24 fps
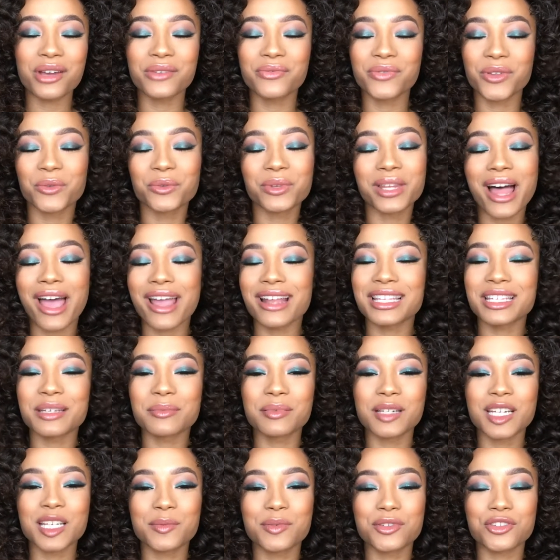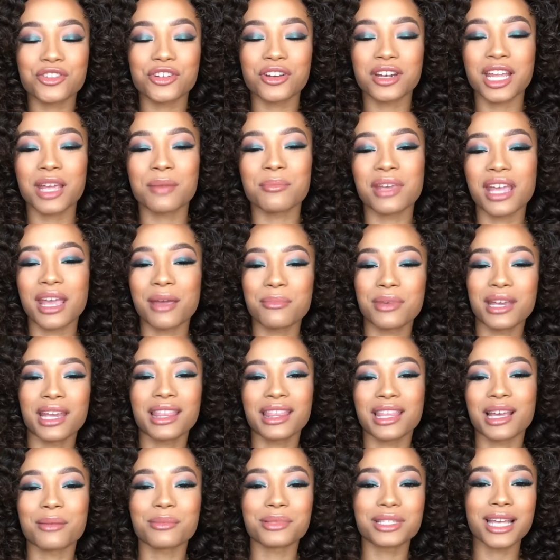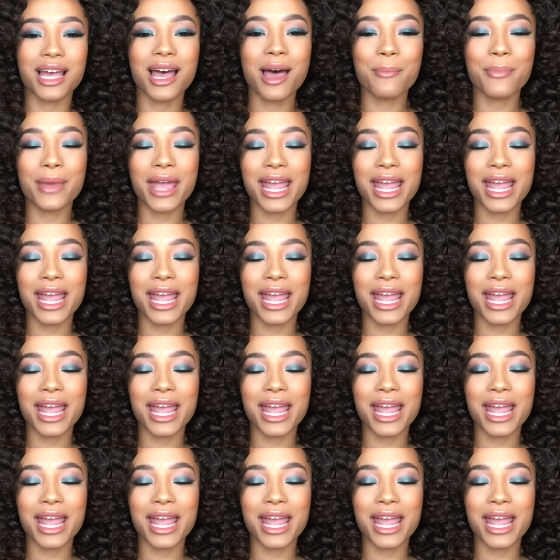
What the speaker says: If you liked it, please be sure to give me a big thumbs up,